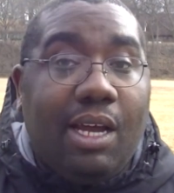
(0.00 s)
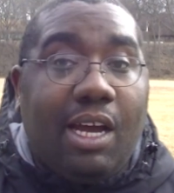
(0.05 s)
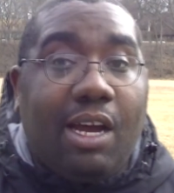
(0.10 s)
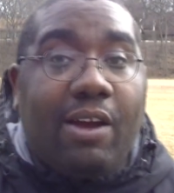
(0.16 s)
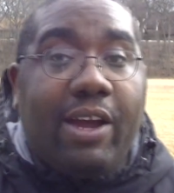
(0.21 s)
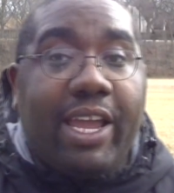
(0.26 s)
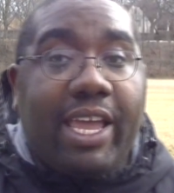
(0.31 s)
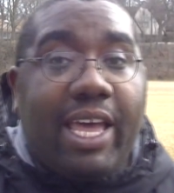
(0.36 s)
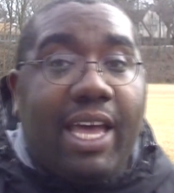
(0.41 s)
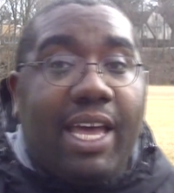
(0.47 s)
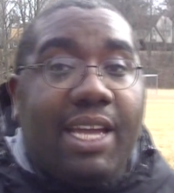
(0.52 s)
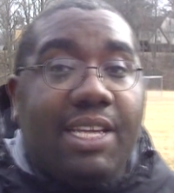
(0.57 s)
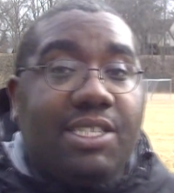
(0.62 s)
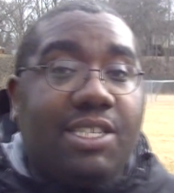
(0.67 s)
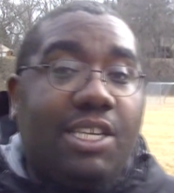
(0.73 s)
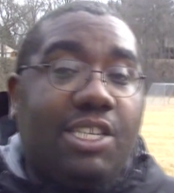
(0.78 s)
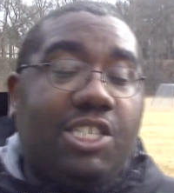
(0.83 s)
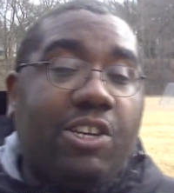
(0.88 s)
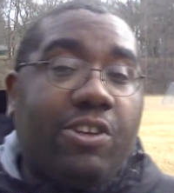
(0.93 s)
All right,
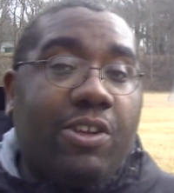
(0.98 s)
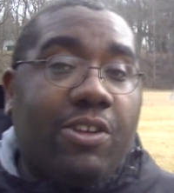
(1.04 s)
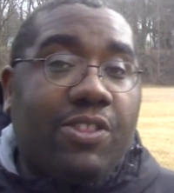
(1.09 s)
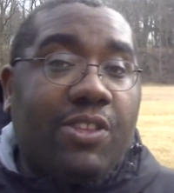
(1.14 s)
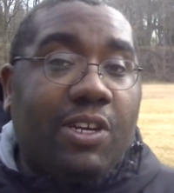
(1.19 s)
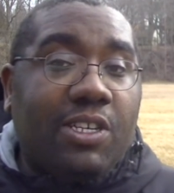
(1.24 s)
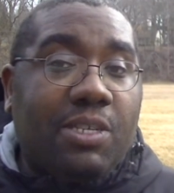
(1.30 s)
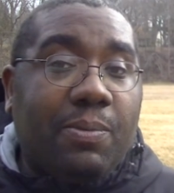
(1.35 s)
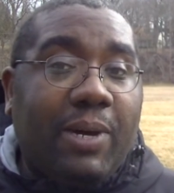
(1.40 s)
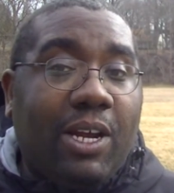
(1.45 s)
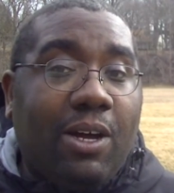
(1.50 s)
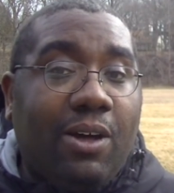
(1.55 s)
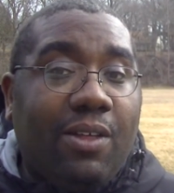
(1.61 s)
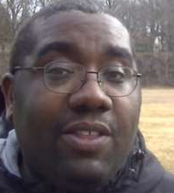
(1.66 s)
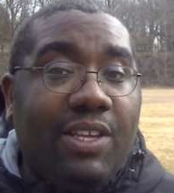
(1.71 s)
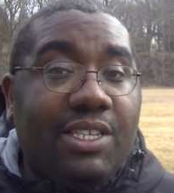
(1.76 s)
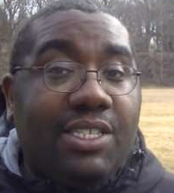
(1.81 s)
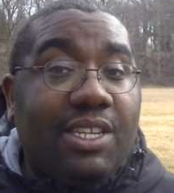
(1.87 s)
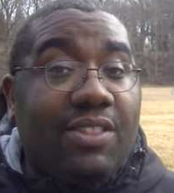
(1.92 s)
guys, share your thoughts about
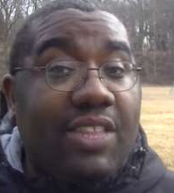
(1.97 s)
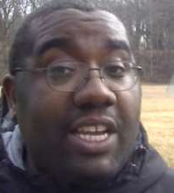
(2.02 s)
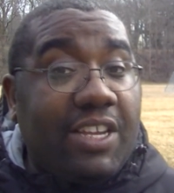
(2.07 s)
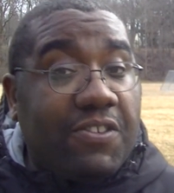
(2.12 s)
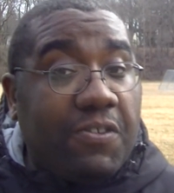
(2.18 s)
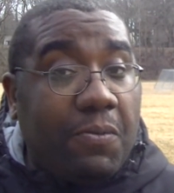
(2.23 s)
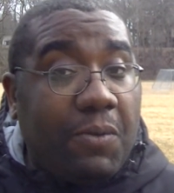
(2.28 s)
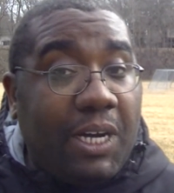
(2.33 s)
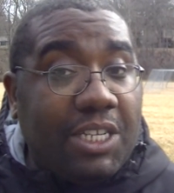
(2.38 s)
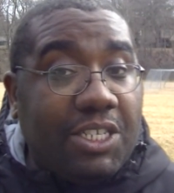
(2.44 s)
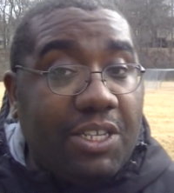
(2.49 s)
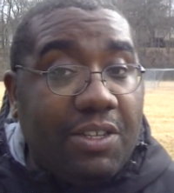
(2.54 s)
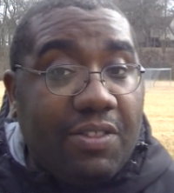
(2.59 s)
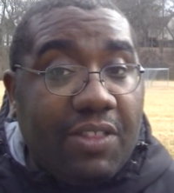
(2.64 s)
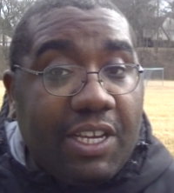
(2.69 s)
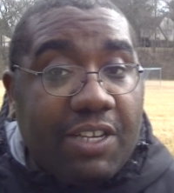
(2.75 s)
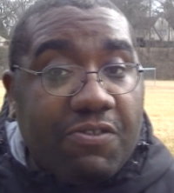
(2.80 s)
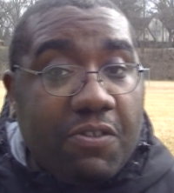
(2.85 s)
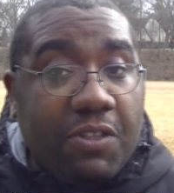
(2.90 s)
all this. Thanks for watching,
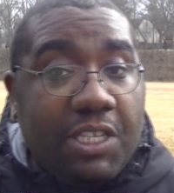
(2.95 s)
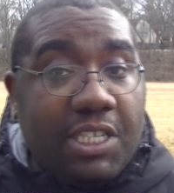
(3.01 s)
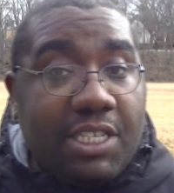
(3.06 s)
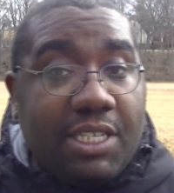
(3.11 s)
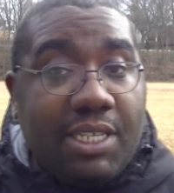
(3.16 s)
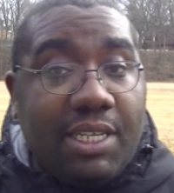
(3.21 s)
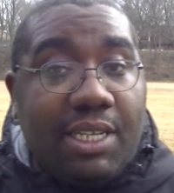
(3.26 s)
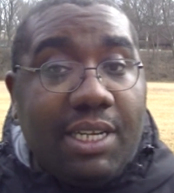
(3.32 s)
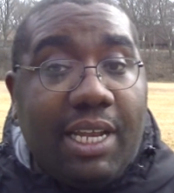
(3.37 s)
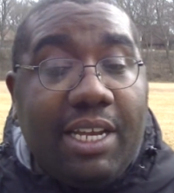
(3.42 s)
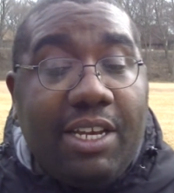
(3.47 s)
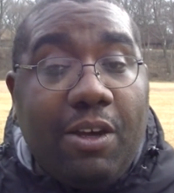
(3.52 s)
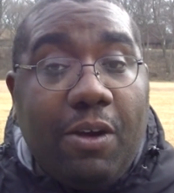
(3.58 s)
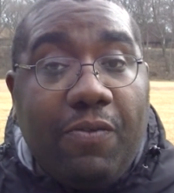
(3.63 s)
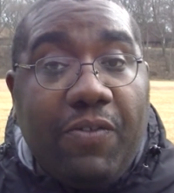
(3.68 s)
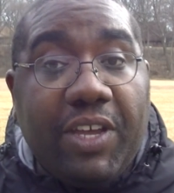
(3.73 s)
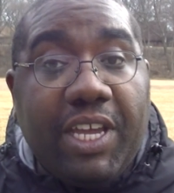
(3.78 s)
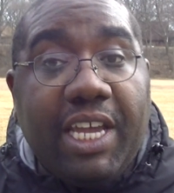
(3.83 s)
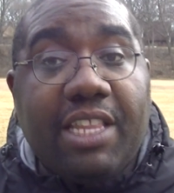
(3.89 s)
thanks for listening, and
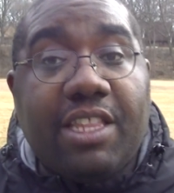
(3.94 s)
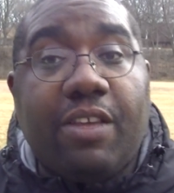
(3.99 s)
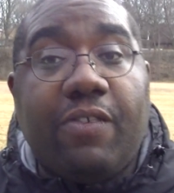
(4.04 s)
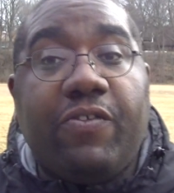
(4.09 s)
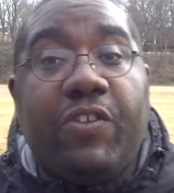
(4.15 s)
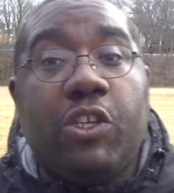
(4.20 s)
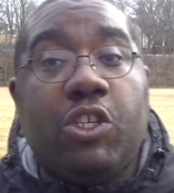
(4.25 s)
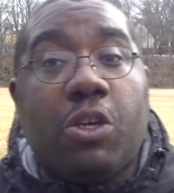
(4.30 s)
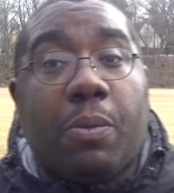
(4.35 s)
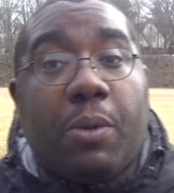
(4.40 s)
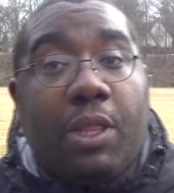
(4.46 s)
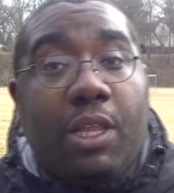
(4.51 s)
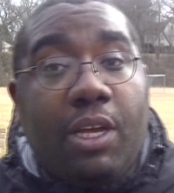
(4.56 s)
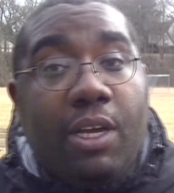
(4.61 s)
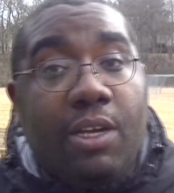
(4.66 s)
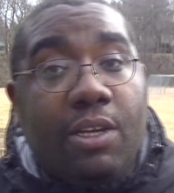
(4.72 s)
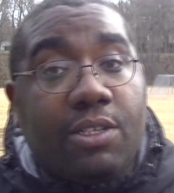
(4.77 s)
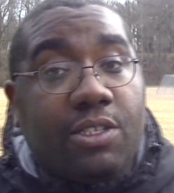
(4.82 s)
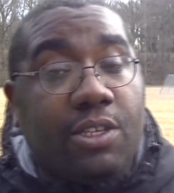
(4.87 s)
don't forget the future
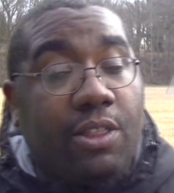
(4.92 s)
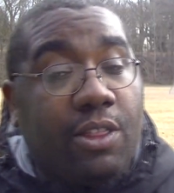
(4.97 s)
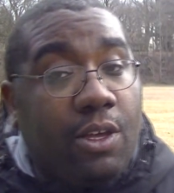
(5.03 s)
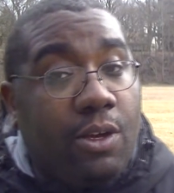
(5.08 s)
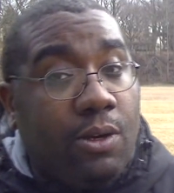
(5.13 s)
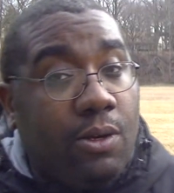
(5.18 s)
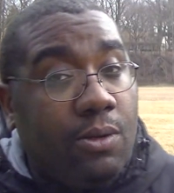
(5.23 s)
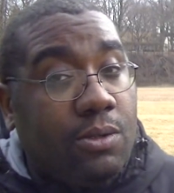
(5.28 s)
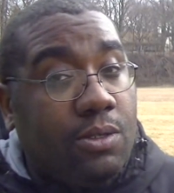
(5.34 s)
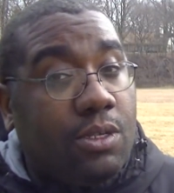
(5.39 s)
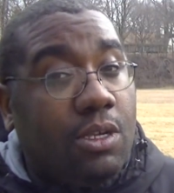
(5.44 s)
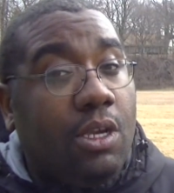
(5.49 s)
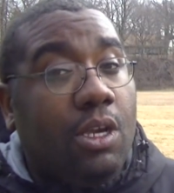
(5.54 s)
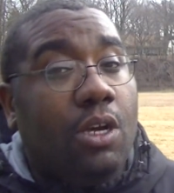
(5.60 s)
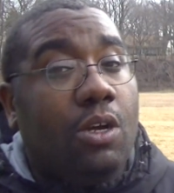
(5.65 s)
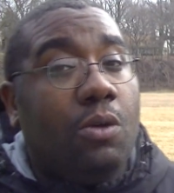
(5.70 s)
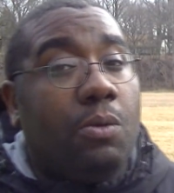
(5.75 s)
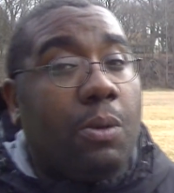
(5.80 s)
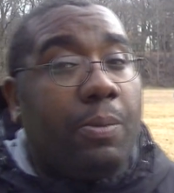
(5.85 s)
belongs to those
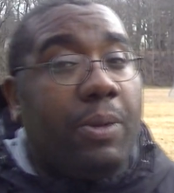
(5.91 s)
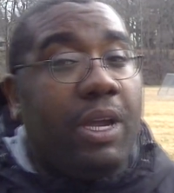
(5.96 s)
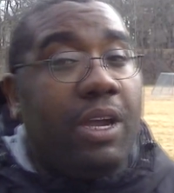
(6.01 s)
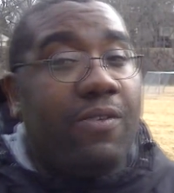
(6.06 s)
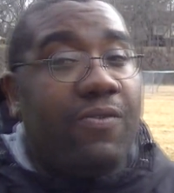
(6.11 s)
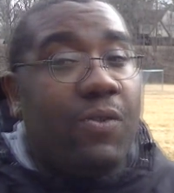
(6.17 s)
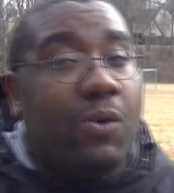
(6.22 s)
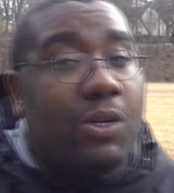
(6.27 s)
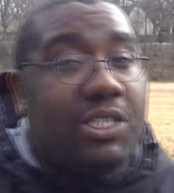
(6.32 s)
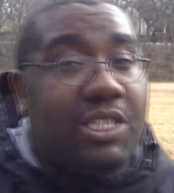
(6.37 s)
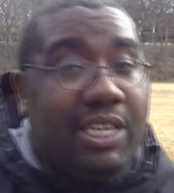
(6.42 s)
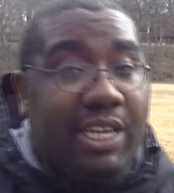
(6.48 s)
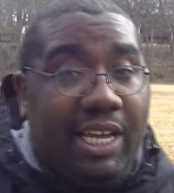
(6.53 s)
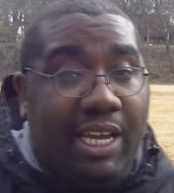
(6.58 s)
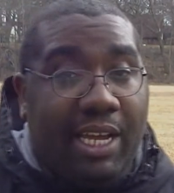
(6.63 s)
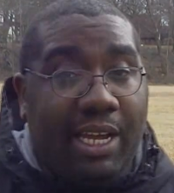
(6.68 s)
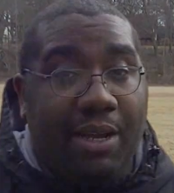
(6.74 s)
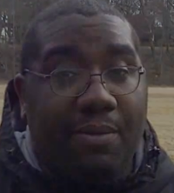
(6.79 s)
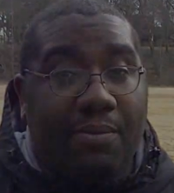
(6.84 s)
who prepare for
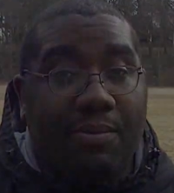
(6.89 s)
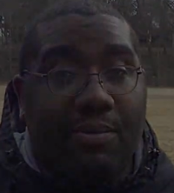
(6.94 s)
today.